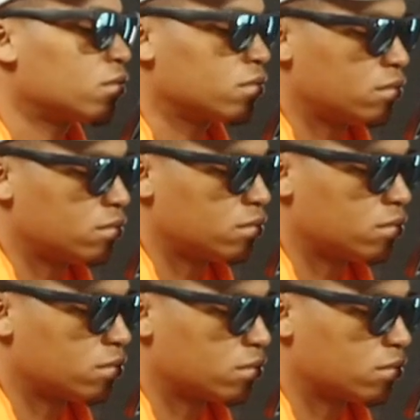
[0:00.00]

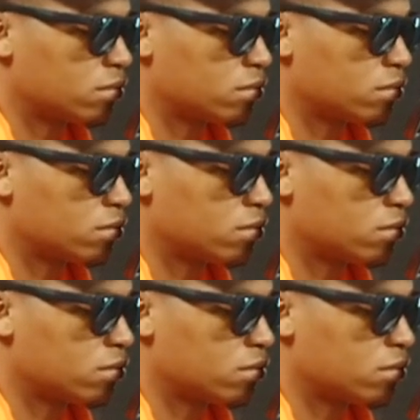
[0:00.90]

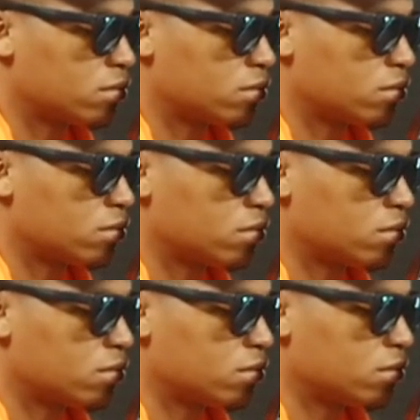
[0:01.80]

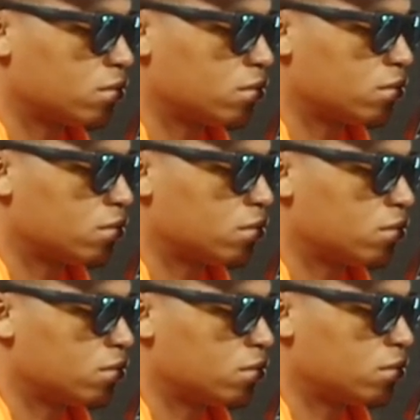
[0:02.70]

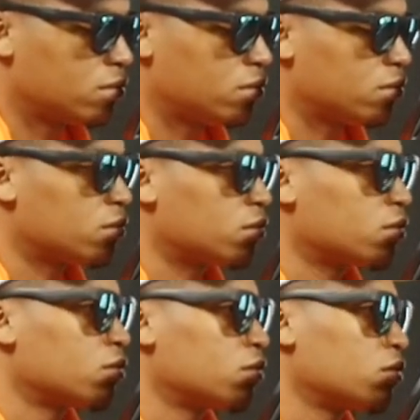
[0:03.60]

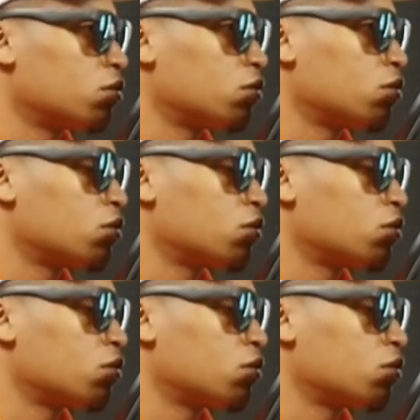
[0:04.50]
No words are spoken by the person on screen.